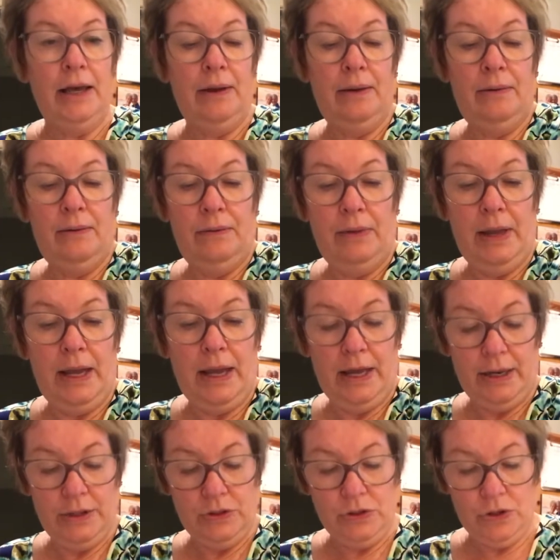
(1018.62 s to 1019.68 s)

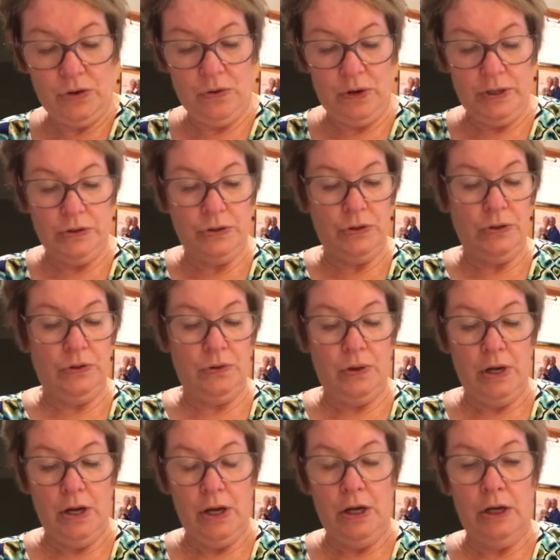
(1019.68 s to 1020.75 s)
and you're going
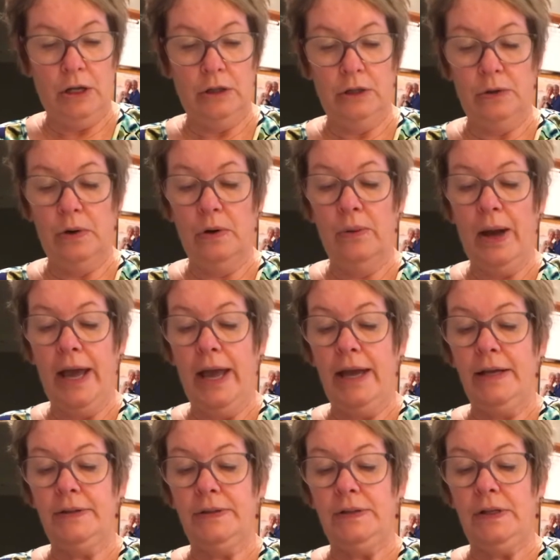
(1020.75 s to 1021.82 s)
to glue
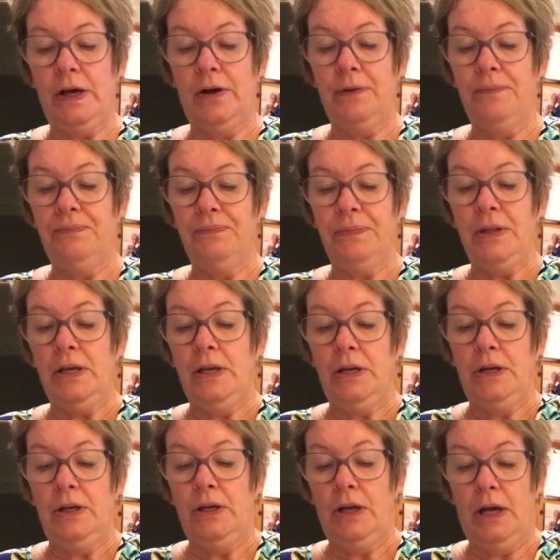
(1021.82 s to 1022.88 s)
away. So
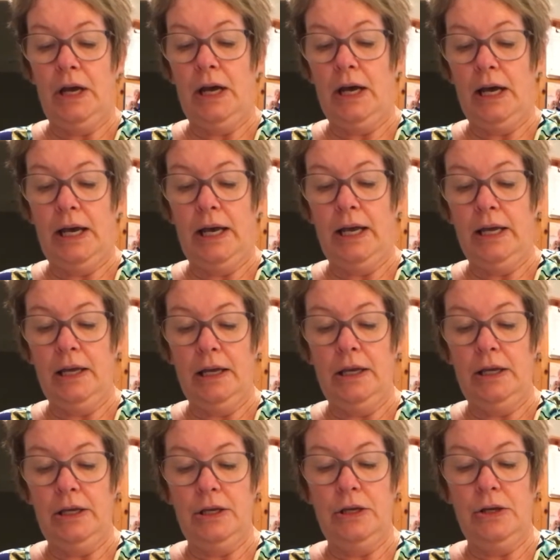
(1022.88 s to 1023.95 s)

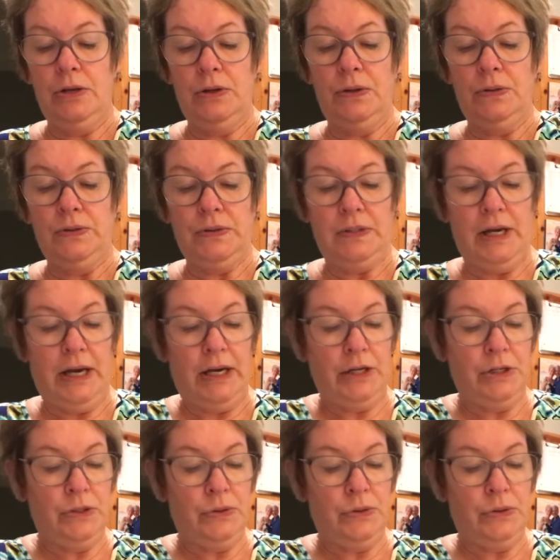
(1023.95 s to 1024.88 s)
I used